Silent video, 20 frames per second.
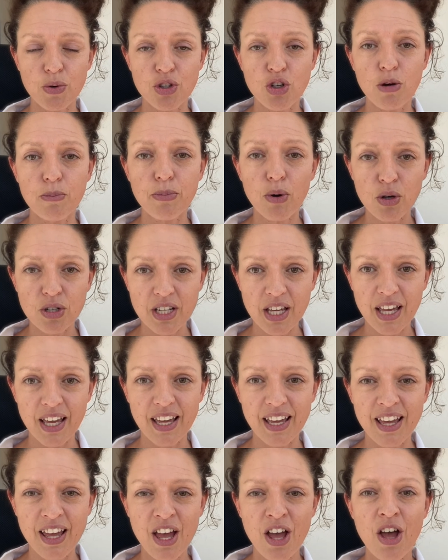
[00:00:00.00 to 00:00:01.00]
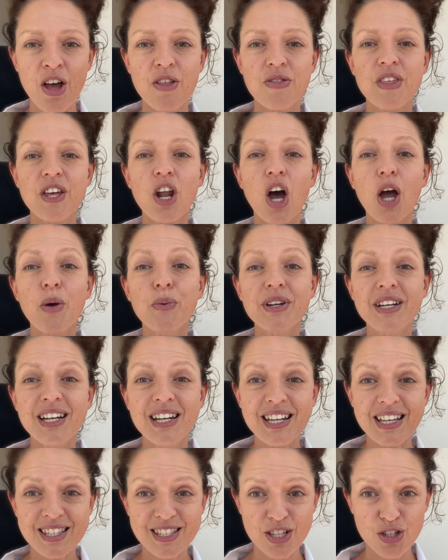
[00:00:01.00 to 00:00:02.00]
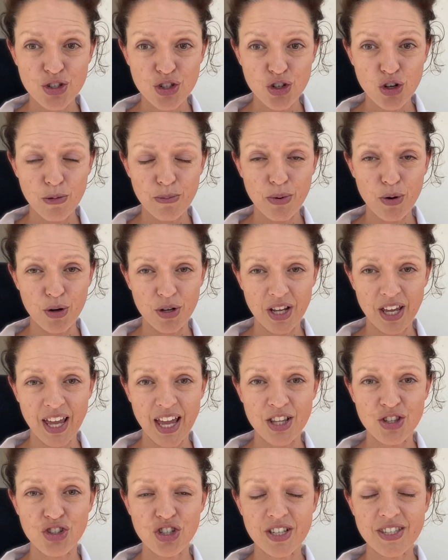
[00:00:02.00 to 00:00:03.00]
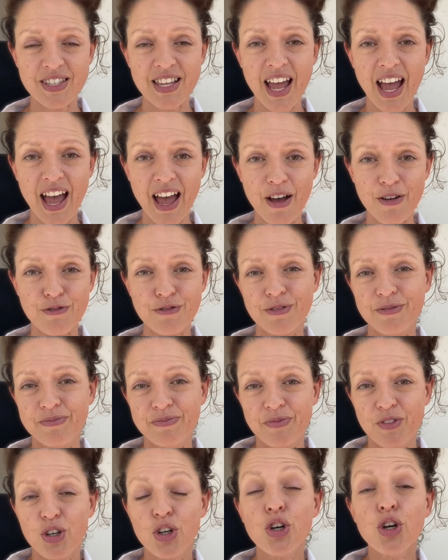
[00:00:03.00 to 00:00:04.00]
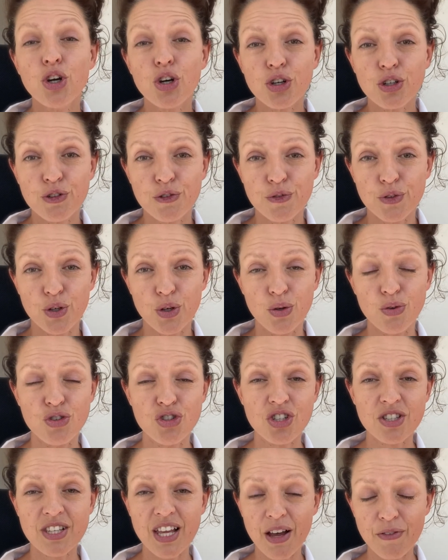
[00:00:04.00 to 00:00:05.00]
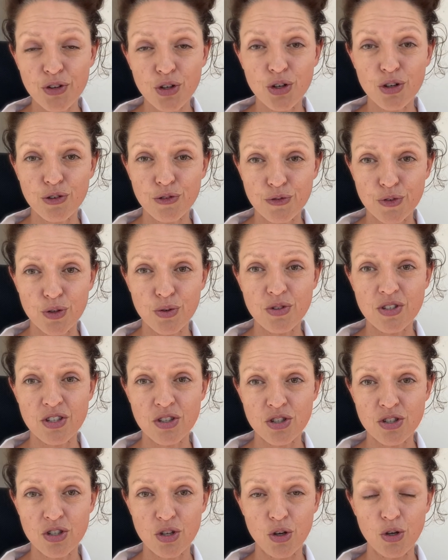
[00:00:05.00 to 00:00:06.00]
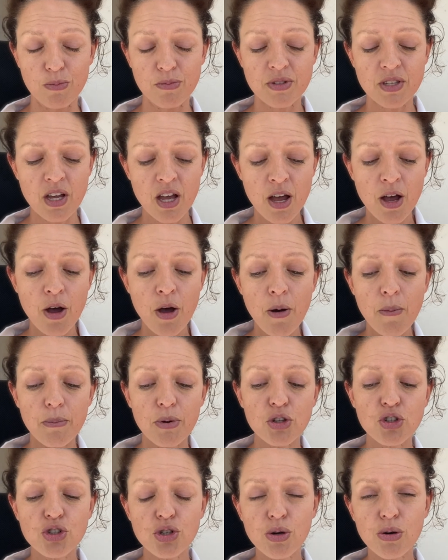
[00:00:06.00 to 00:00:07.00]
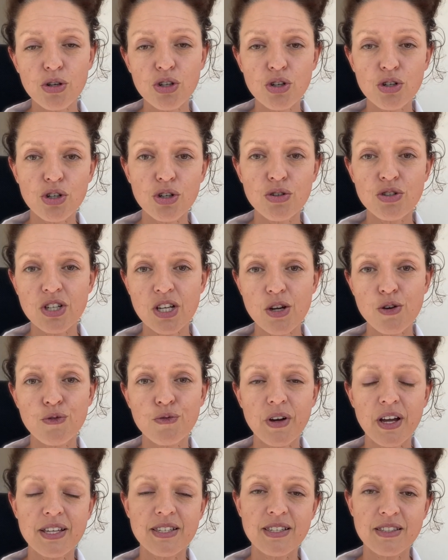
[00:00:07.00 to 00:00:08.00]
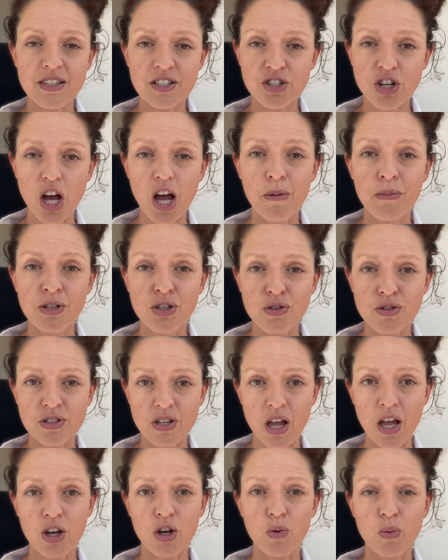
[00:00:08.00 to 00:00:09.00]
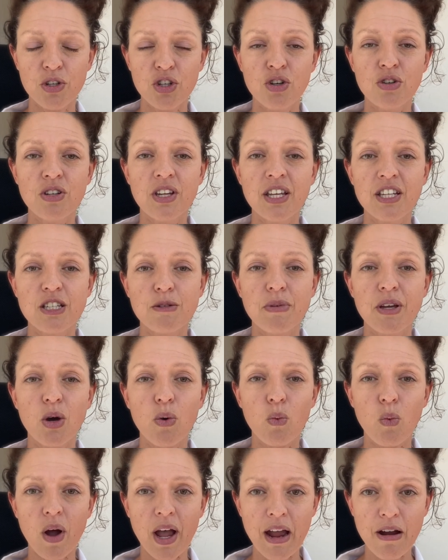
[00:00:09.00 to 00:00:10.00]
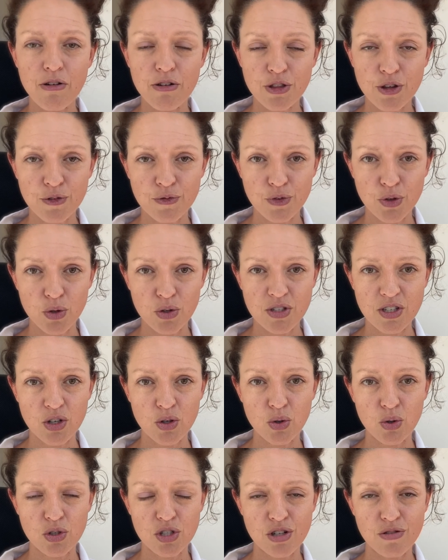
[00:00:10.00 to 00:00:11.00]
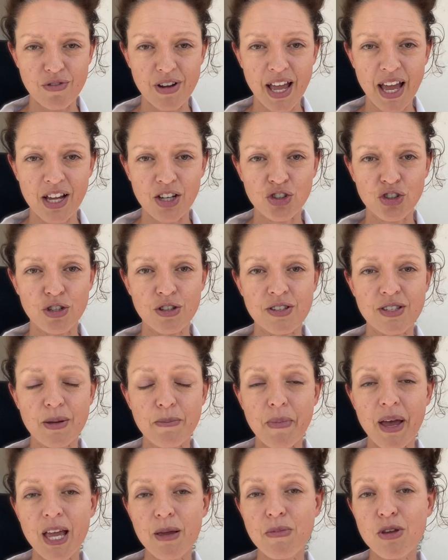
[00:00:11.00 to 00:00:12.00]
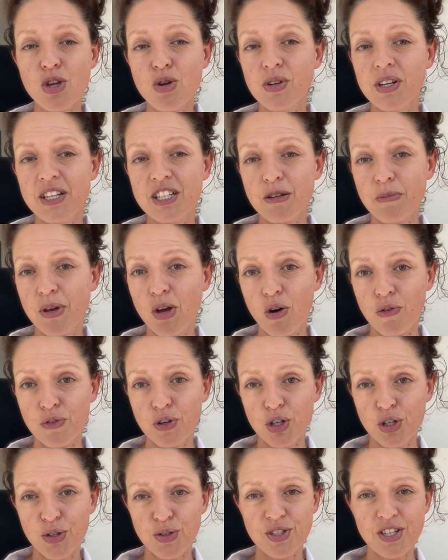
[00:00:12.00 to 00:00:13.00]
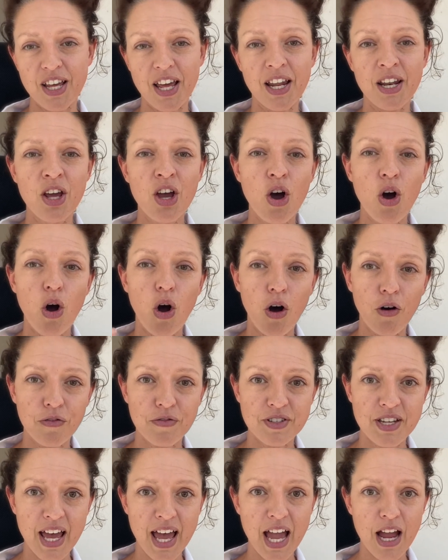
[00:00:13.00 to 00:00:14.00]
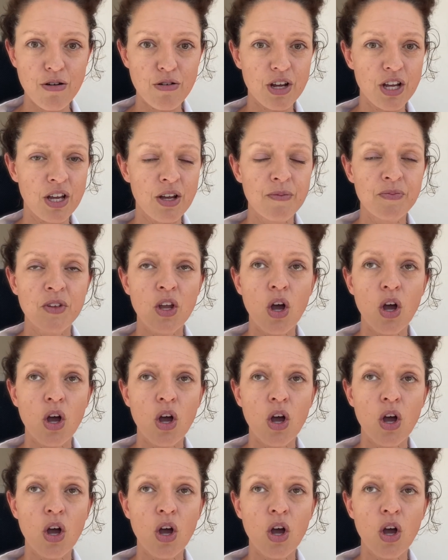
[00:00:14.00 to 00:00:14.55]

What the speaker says: in your body, then I would listen to your body and just have cooked foods, just have cooked foods and soups. But during your luteal phase is the time in your cycle when you need to be aware of the foods that cause a reaction. So maybe you need to be off gluten, off dairy,